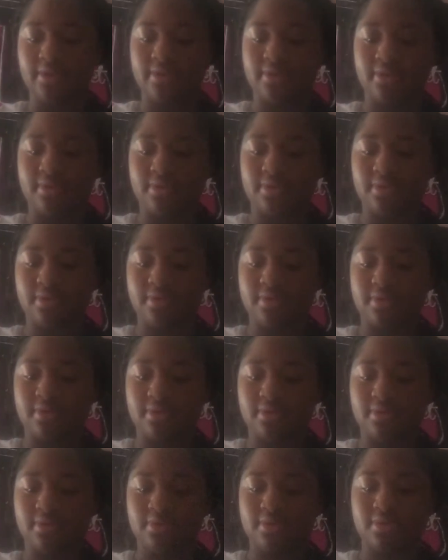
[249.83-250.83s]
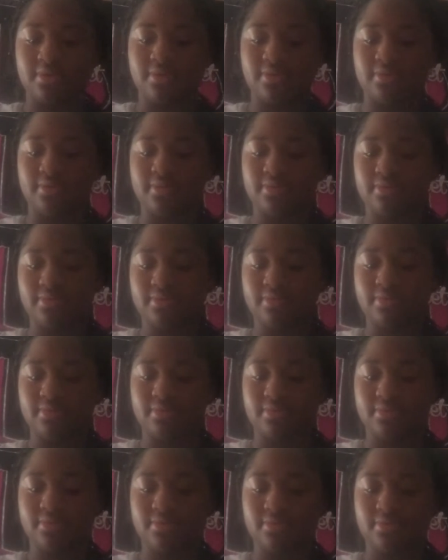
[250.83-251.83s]

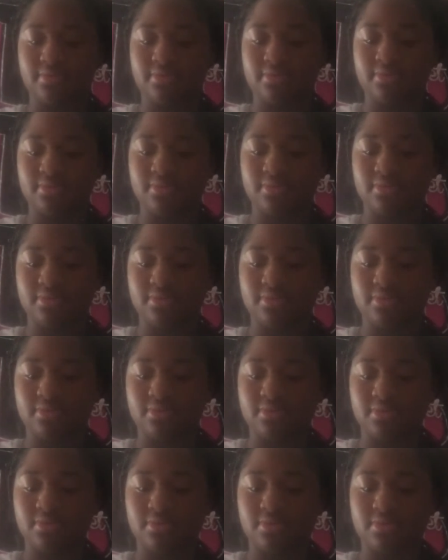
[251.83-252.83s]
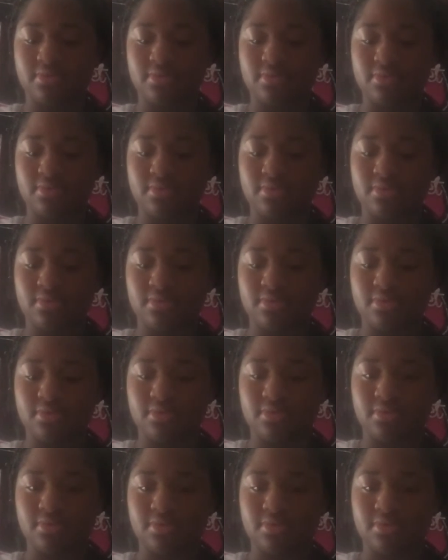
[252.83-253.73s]
(silence)